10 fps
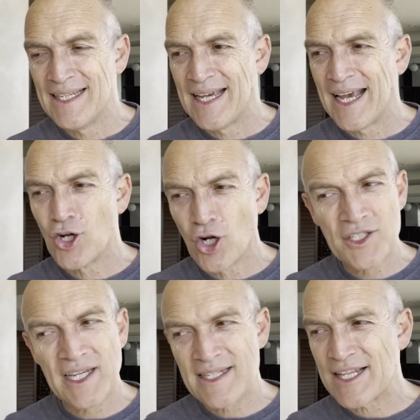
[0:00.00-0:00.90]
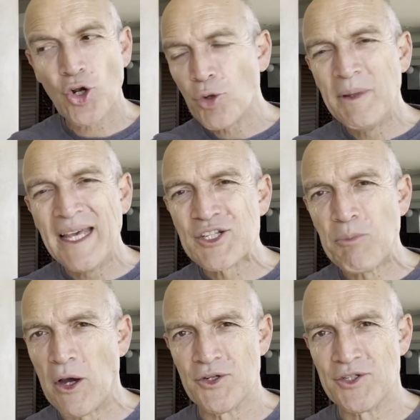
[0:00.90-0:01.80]
And God says that's got to be
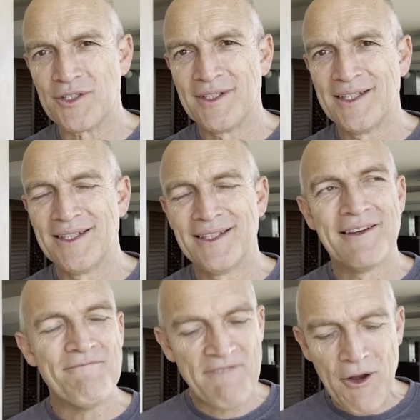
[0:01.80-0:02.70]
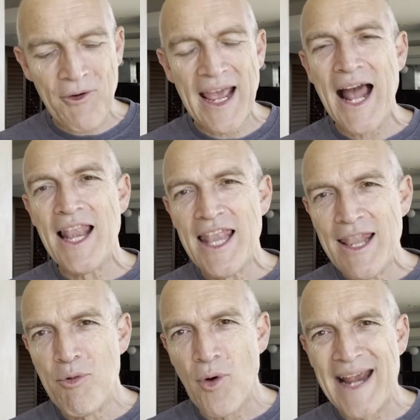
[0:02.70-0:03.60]
exposed. Very
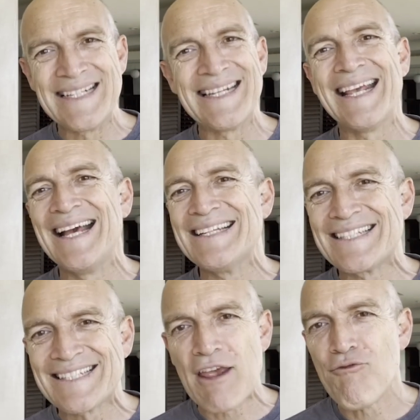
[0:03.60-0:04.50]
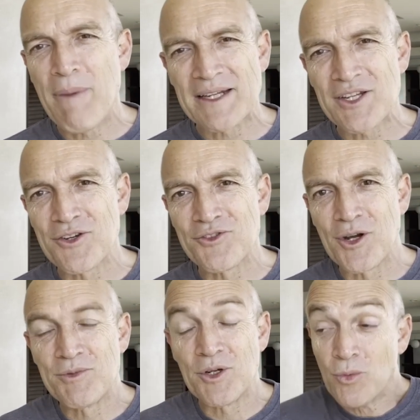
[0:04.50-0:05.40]
liberating, safe passage of
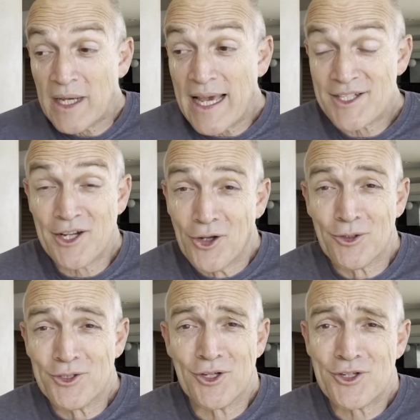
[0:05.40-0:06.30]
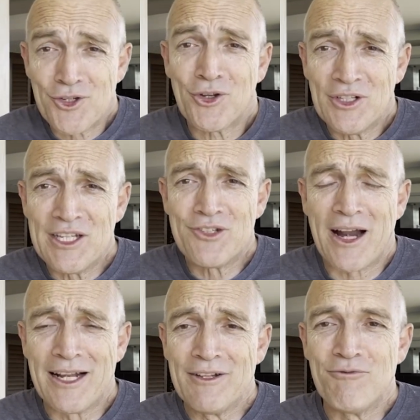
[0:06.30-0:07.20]
scripture. We as a local church certainly try
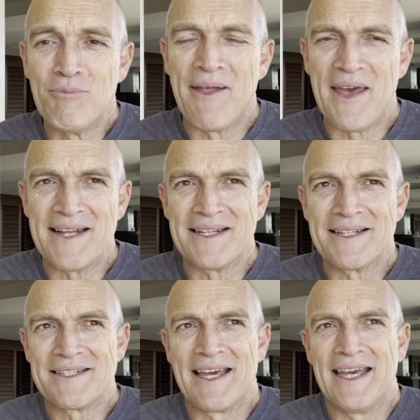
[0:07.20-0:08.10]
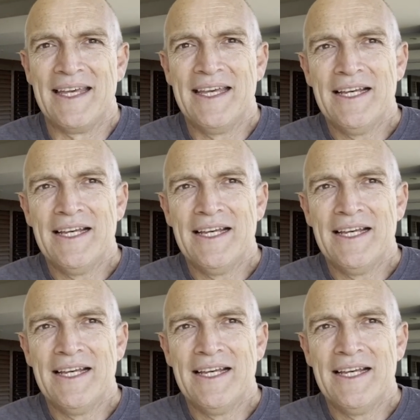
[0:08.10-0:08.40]
to live by that and say,